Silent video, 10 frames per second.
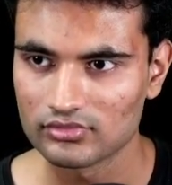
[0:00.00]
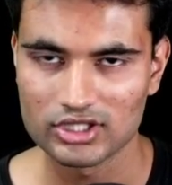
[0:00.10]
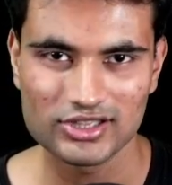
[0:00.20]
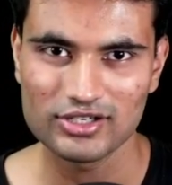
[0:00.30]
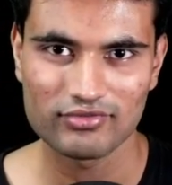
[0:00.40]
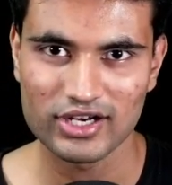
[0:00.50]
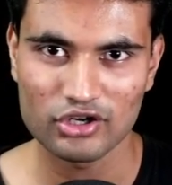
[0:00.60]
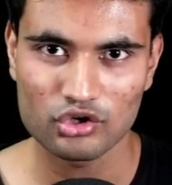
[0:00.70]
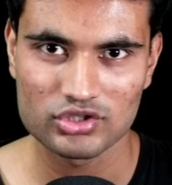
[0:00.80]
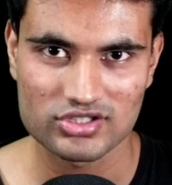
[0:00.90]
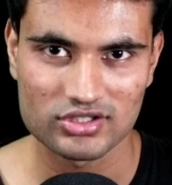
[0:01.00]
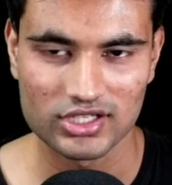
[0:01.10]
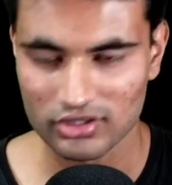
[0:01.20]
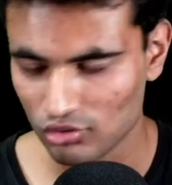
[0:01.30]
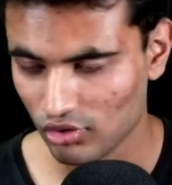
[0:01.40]
Till then, why not you just
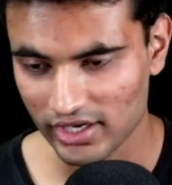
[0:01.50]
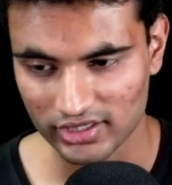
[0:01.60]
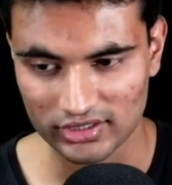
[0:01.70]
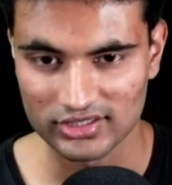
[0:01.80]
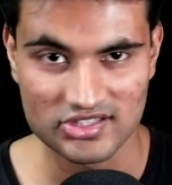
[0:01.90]
go ahead and click the